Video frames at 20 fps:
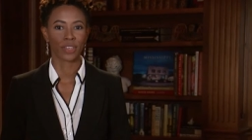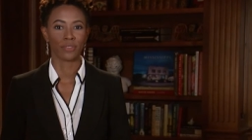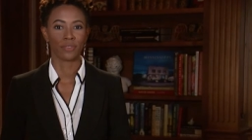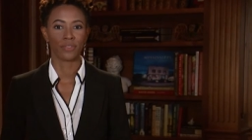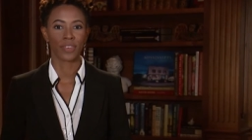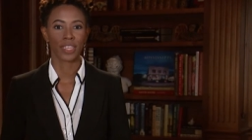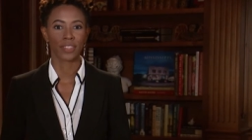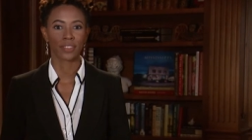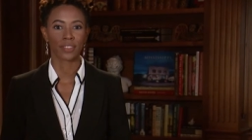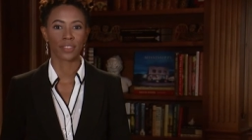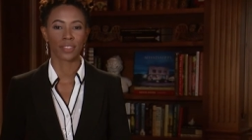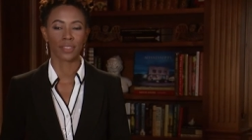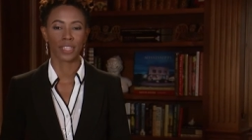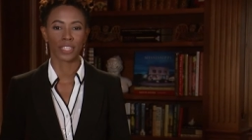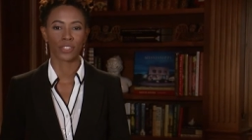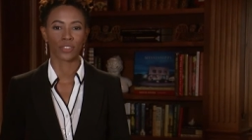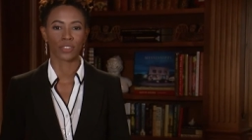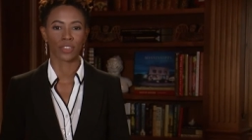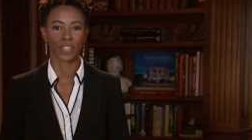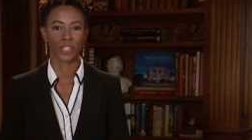convinced the
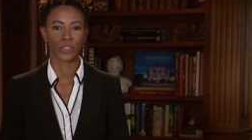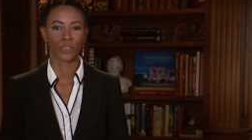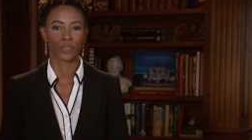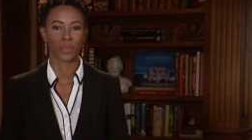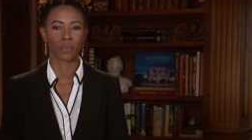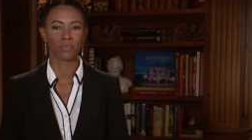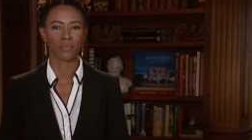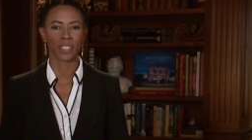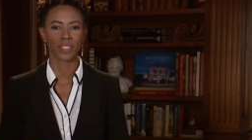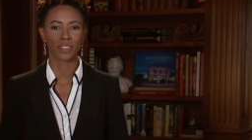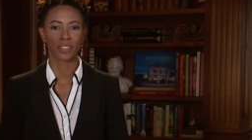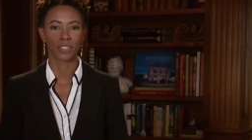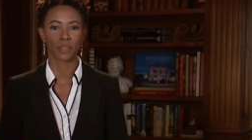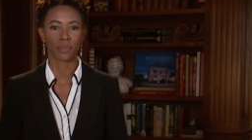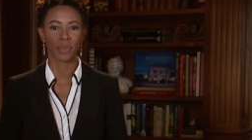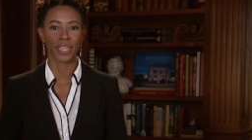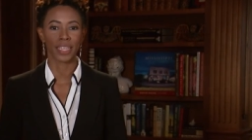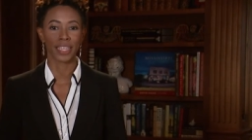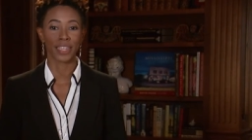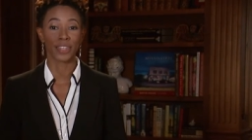legislature that Mississippi
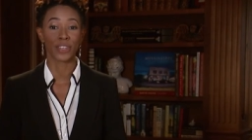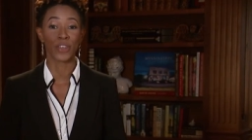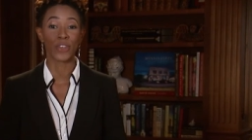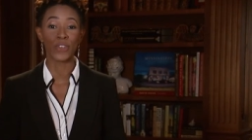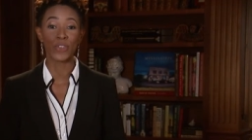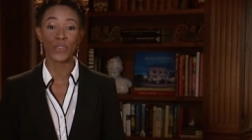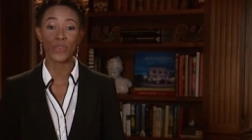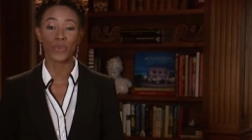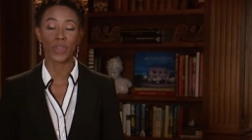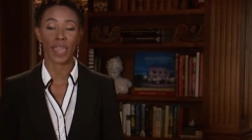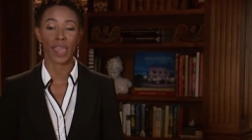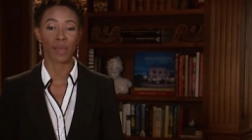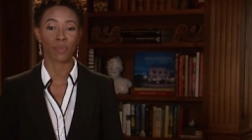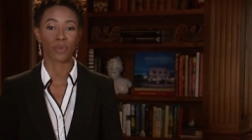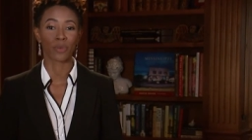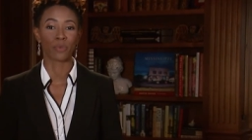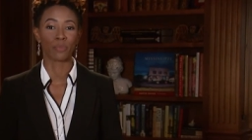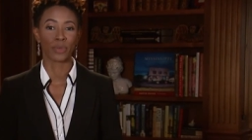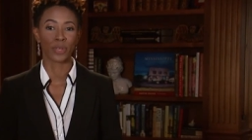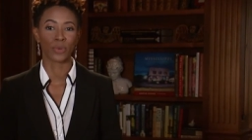needed a new Capitol
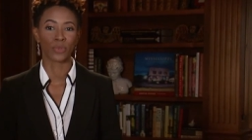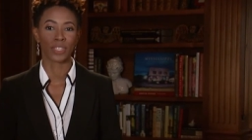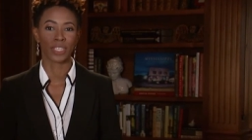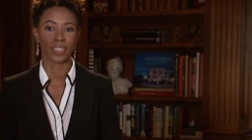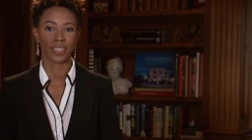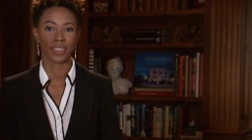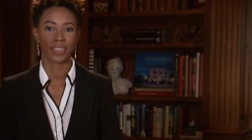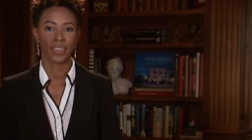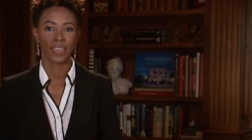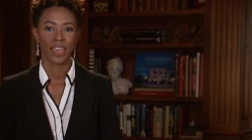building,